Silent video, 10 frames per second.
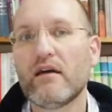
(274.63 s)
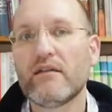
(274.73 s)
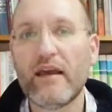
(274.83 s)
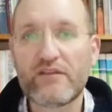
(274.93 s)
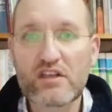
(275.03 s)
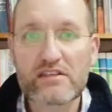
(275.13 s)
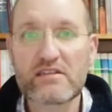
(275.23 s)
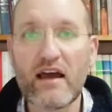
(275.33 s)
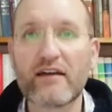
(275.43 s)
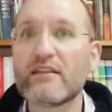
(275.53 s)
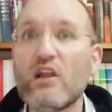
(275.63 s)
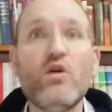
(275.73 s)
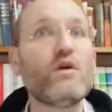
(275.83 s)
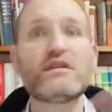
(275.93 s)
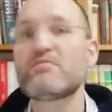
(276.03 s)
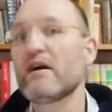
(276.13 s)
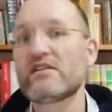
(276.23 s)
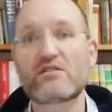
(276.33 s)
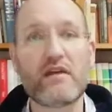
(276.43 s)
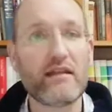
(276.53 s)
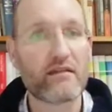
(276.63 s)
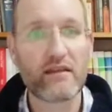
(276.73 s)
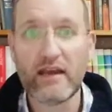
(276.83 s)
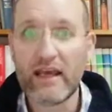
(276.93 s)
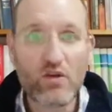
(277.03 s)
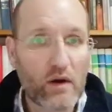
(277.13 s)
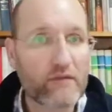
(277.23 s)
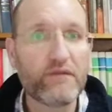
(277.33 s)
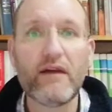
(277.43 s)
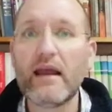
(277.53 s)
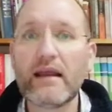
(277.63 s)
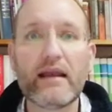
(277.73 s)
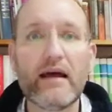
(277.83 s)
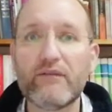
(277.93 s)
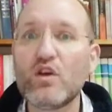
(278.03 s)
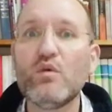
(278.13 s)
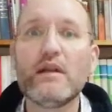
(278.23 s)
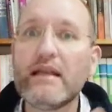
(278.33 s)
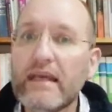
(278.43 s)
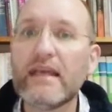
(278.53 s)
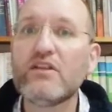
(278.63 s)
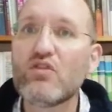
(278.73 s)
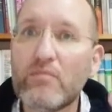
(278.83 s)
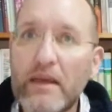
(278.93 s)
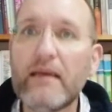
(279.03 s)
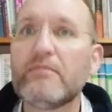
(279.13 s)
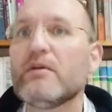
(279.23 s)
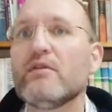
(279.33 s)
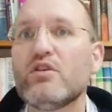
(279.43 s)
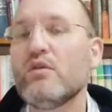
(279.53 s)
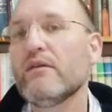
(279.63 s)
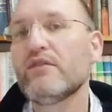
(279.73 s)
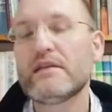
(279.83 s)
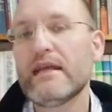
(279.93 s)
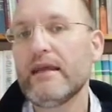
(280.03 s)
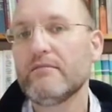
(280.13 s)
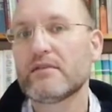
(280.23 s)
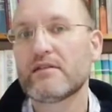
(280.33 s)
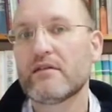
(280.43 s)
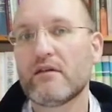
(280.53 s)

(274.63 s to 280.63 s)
They've just sung, The Lord is my strength, in your unfailing love you will lead your people you have redeemed.